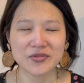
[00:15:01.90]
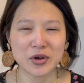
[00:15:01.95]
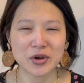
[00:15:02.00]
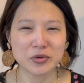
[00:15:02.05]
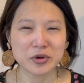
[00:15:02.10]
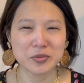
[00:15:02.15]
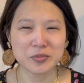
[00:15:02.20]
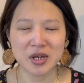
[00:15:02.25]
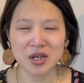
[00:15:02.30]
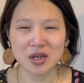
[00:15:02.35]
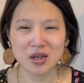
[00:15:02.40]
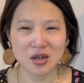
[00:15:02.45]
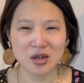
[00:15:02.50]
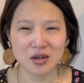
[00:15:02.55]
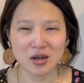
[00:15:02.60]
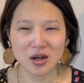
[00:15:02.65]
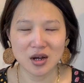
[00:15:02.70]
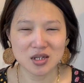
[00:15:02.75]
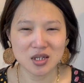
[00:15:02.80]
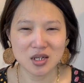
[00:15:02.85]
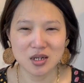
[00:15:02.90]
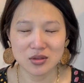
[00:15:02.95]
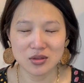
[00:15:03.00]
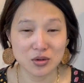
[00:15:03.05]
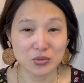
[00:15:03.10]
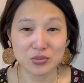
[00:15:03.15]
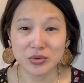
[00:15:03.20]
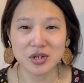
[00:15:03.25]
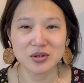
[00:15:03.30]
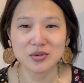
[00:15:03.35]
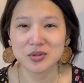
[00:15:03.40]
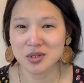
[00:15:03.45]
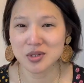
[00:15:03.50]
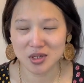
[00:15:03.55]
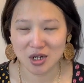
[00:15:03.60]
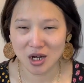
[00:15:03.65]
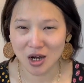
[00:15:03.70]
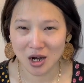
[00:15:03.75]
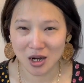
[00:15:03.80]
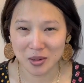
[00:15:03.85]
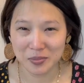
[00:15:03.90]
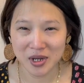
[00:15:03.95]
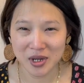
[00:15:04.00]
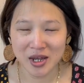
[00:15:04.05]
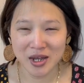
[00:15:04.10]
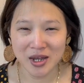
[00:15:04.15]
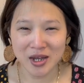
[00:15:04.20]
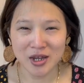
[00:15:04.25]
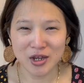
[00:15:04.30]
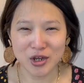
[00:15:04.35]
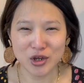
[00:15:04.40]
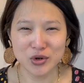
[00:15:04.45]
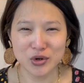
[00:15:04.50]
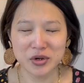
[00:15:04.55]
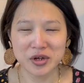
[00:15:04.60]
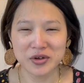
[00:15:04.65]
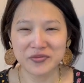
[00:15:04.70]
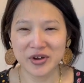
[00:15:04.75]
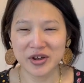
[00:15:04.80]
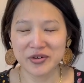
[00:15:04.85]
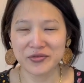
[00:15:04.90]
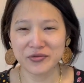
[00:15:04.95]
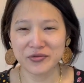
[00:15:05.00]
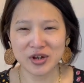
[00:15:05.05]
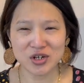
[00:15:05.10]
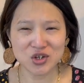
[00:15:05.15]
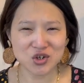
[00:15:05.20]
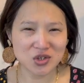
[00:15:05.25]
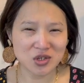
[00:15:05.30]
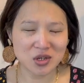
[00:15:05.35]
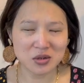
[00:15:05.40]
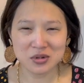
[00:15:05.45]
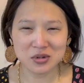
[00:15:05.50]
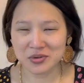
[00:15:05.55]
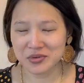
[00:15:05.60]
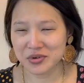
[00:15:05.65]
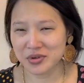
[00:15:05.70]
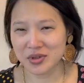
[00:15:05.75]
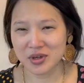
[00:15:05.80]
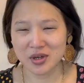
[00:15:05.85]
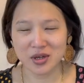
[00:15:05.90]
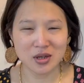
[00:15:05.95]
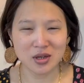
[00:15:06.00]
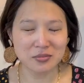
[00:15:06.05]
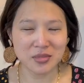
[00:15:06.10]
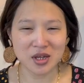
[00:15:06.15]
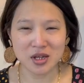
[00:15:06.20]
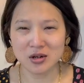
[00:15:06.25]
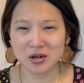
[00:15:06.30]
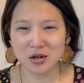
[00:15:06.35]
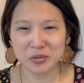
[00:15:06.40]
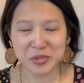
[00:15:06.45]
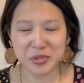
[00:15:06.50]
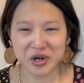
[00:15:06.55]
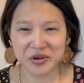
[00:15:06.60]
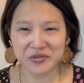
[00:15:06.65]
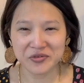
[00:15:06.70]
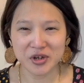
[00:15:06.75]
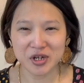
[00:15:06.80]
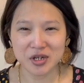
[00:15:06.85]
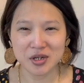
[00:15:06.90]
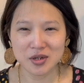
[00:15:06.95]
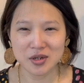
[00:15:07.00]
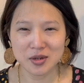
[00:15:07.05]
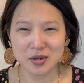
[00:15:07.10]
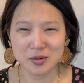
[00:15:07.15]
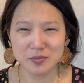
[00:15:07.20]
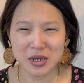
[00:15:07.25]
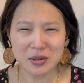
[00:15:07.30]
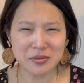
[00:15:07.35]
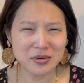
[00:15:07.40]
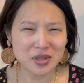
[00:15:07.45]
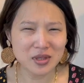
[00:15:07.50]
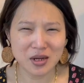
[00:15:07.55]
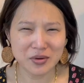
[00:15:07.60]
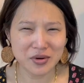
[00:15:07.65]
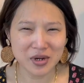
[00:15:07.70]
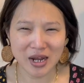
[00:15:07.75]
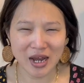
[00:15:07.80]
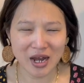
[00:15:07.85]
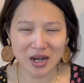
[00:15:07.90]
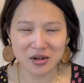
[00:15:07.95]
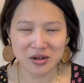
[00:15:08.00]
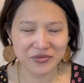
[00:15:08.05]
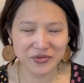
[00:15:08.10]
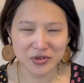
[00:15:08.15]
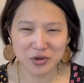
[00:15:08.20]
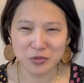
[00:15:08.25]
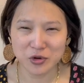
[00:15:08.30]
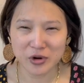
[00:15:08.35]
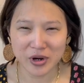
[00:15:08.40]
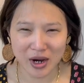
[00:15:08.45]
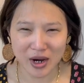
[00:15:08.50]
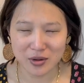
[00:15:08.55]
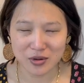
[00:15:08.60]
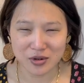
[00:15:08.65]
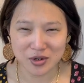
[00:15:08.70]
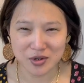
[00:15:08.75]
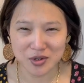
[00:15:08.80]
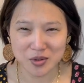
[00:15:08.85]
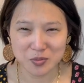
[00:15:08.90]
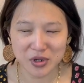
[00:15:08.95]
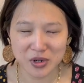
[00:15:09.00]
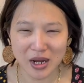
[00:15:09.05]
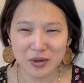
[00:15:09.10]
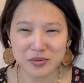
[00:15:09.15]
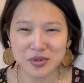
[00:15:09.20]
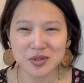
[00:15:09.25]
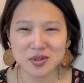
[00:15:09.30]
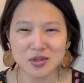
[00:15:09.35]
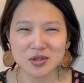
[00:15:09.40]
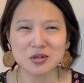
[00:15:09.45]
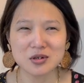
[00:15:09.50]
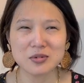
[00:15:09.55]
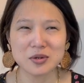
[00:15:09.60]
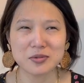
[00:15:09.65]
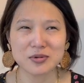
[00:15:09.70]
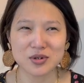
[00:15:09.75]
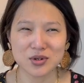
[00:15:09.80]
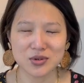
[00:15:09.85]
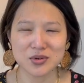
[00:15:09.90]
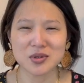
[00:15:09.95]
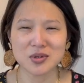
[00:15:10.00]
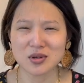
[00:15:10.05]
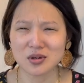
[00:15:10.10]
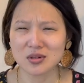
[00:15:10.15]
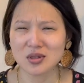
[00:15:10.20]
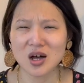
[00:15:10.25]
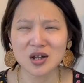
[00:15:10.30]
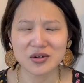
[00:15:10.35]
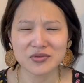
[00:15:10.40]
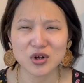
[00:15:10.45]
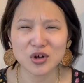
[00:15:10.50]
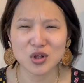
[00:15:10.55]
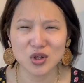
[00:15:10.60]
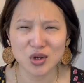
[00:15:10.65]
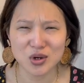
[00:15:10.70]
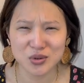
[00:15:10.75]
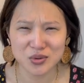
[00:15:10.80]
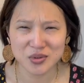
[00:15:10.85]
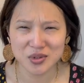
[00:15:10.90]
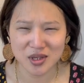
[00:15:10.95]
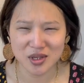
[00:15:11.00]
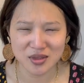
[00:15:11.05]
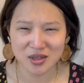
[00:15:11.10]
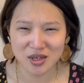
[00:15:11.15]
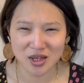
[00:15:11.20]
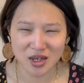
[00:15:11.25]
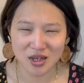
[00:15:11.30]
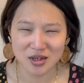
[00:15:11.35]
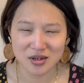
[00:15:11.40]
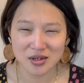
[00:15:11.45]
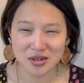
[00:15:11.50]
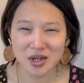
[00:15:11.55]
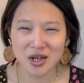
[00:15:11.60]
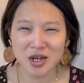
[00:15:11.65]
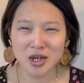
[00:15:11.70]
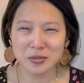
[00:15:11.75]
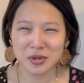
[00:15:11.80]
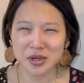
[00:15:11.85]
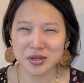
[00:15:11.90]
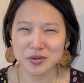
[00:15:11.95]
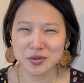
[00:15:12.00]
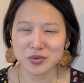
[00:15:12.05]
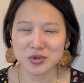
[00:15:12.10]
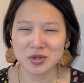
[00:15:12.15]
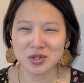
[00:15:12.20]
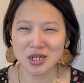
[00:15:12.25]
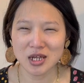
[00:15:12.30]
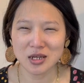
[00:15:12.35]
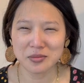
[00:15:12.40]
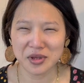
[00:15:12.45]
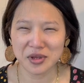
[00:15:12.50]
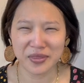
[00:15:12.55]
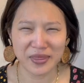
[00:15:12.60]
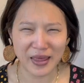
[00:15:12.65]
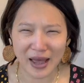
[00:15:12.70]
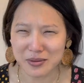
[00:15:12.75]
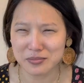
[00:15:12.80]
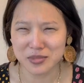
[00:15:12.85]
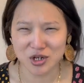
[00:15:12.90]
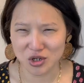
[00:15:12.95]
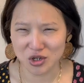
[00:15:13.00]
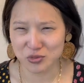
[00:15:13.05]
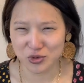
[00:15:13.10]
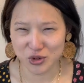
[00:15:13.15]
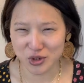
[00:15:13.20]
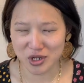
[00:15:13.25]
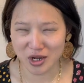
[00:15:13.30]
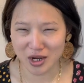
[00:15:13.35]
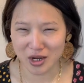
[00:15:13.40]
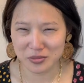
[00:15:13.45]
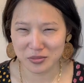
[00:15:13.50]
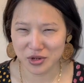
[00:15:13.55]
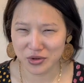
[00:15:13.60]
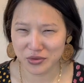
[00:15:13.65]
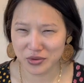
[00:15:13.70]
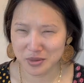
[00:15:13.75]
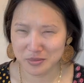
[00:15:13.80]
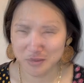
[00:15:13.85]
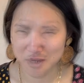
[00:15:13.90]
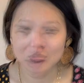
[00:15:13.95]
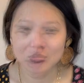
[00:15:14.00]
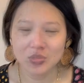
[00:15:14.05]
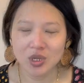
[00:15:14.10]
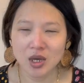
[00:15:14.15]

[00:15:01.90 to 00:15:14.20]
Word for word: I were making a t the Reynolds top, you know, if I French seamed everything and made it all perfect, maybe that would add a few more hours, but I would still be producing a lot of clothes in the end because it wouldn't take me that much more time, you know what I mean?